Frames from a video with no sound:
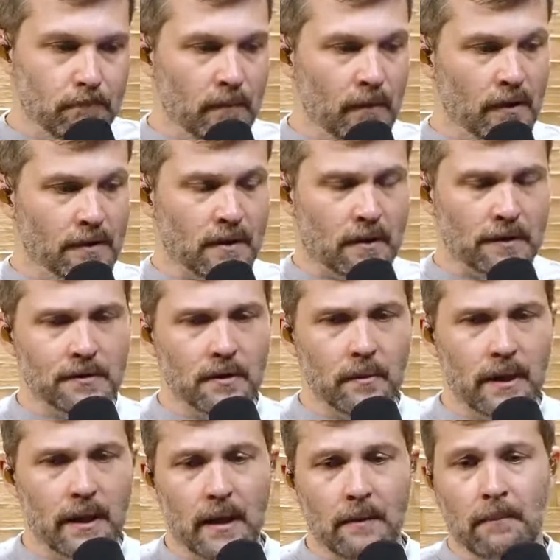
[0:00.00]
There's also
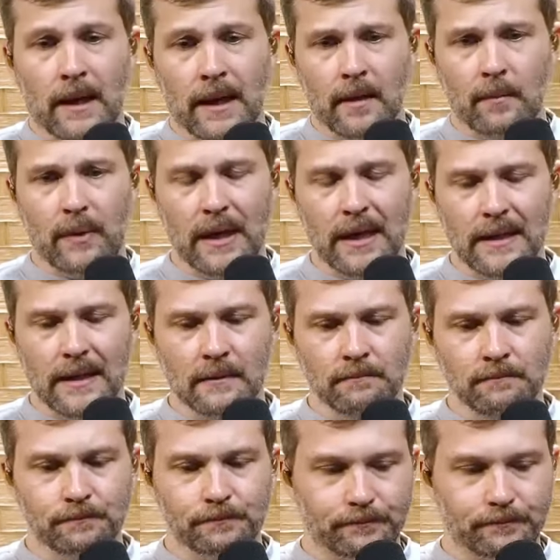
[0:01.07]
been, in my opinion,